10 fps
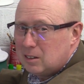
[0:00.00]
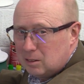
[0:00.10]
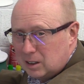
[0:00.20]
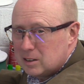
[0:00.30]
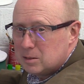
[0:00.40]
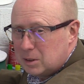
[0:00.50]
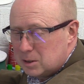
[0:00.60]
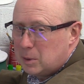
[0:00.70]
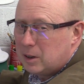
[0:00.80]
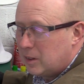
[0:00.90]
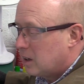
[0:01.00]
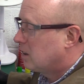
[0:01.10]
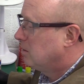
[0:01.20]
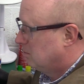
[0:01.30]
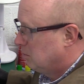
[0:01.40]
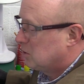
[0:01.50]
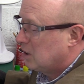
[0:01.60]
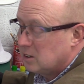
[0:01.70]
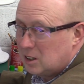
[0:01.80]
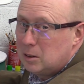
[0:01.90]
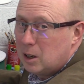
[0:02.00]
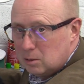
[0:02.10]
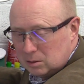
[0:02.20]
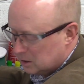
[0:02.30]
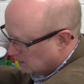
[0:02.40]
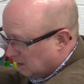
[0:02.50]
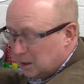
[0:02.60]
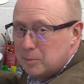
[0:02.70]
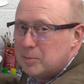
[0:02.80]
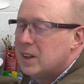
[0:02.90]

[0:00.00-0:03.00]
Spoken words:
long I spent on that Mustang, because I know at the time.